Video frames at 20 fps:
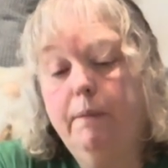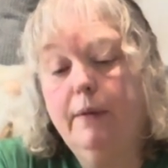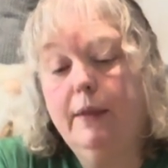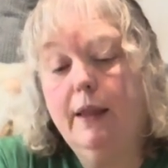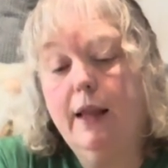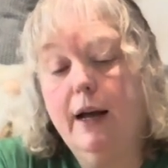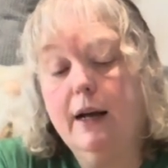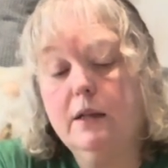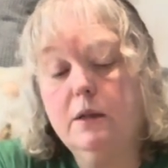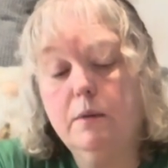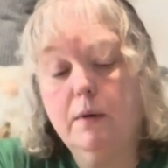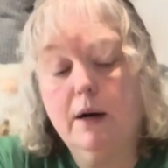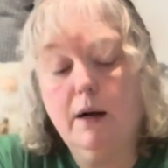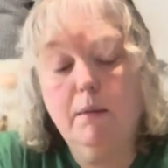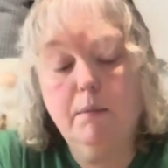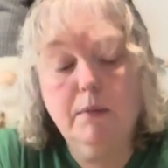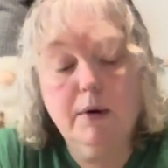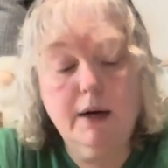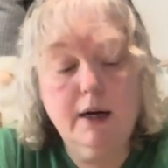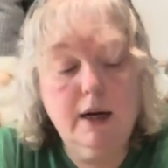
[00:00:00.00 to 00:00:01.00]
that's what
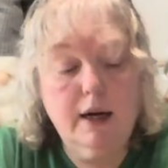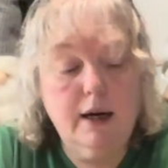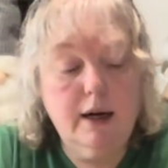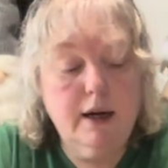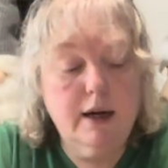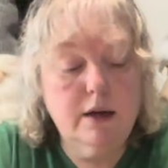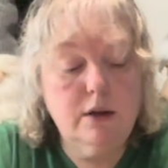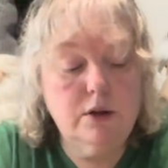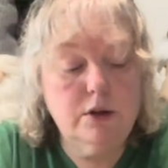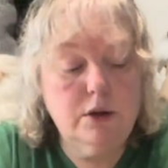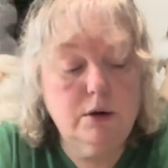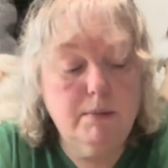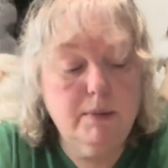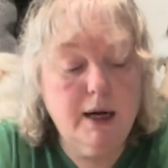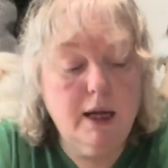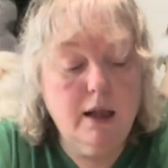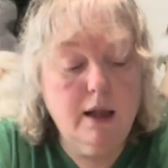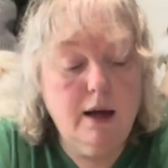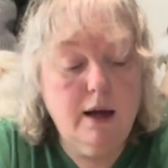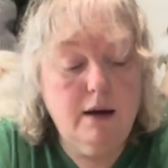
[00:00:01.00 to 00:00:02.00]
I'm bringing into
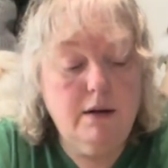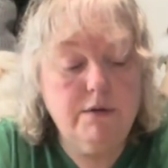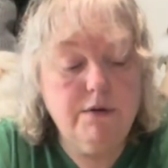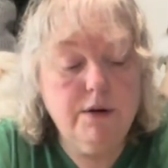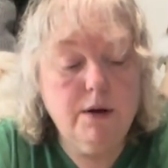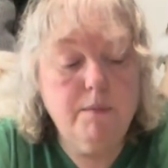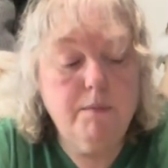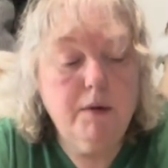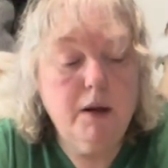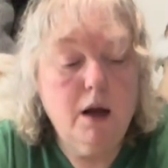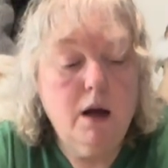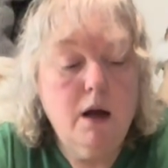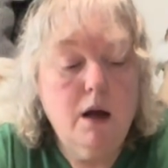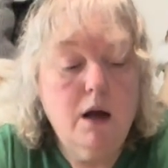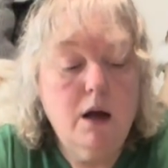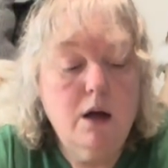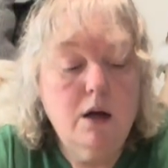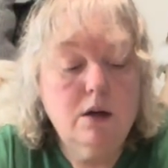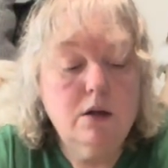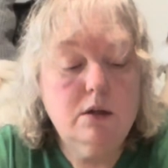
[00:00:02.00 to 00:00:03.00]
my life.
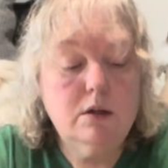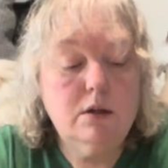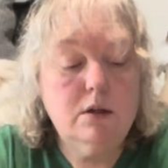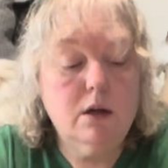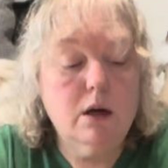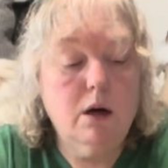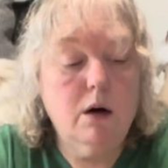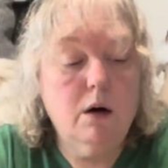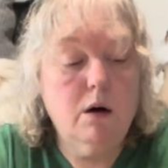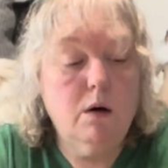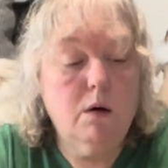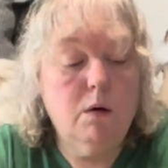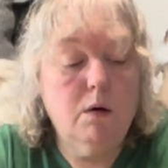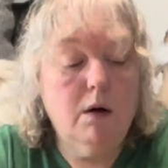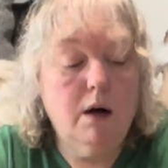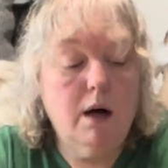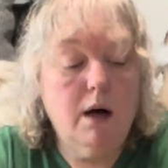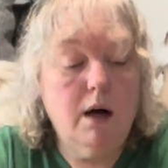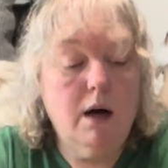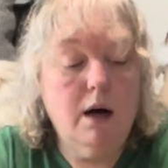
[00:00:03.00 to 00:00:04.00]

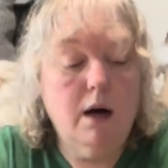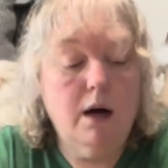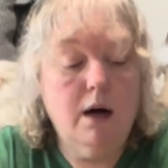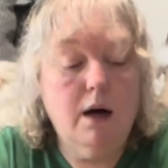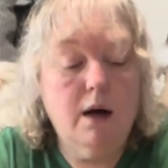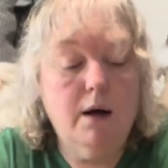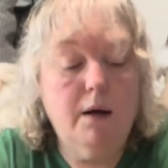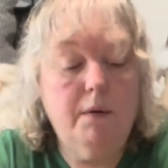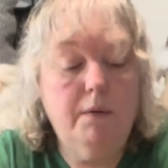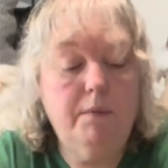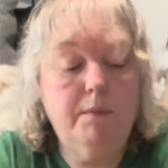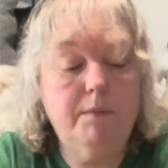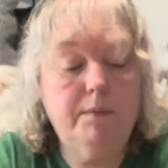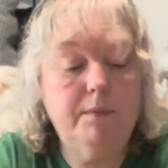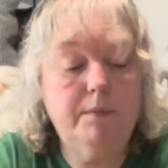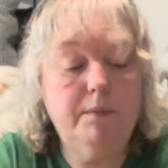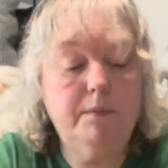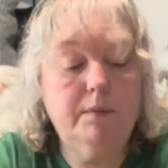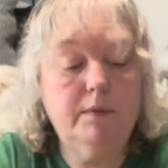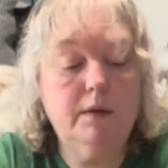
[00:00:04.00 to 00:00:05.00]
So,
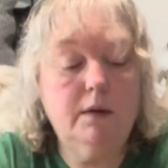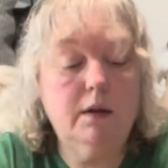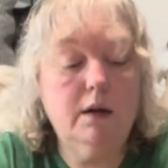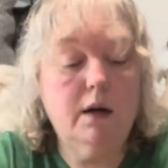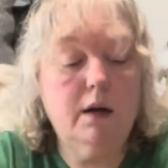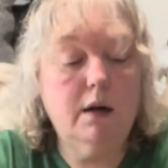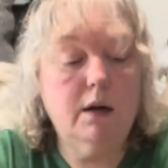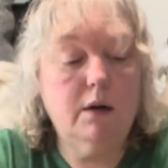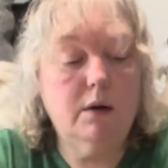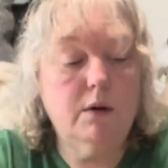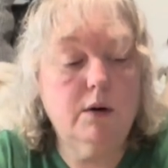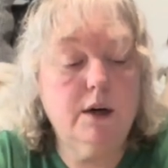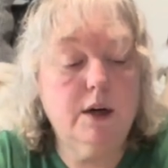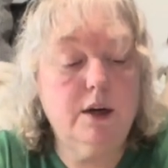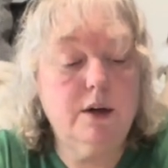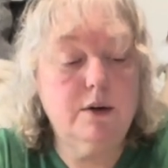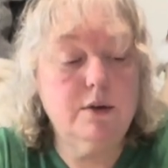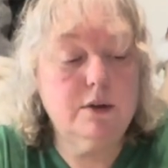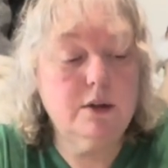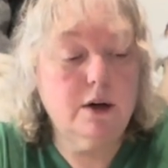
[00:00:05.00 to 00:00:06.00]
not ignoring
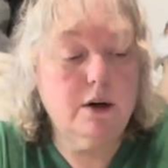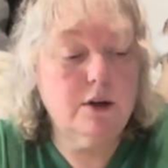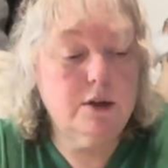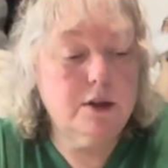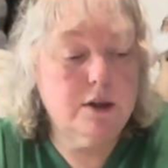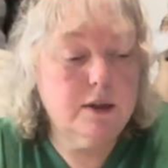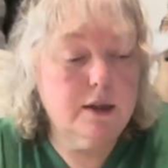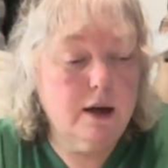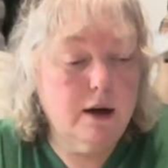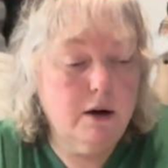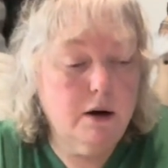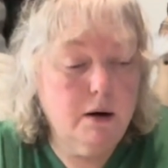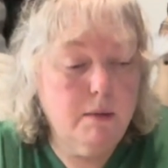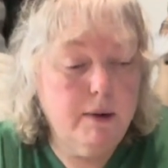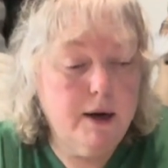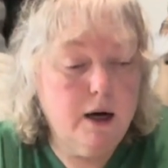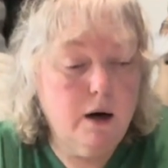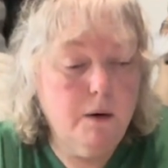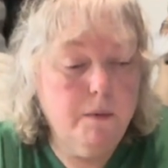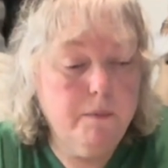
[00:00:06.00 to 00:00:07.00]
you, Sarge is out and
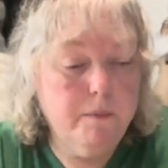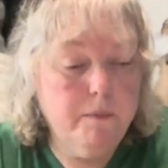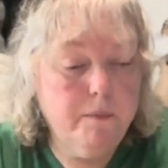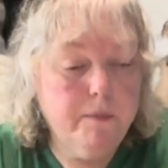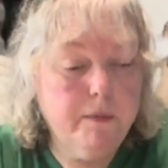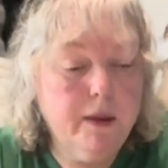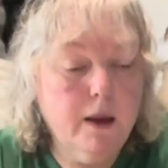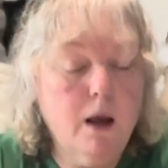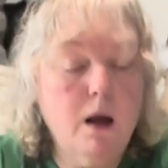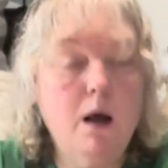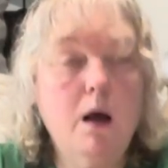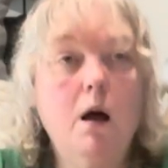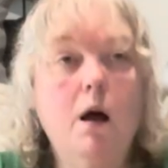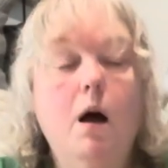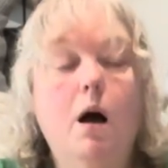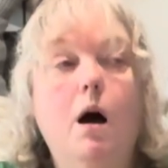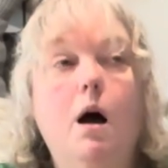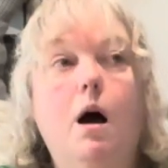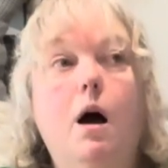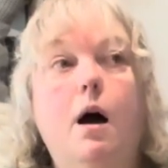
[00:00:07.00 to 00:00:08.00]
about.
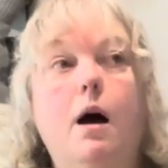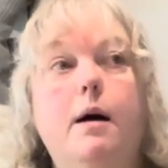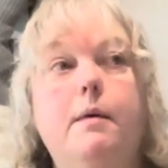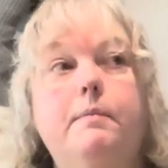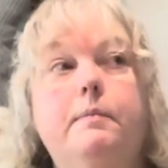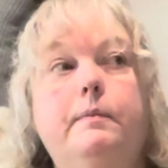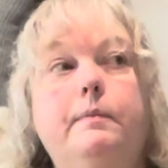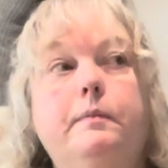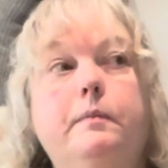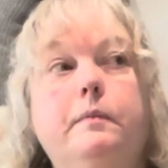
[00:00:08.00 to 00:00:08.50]
On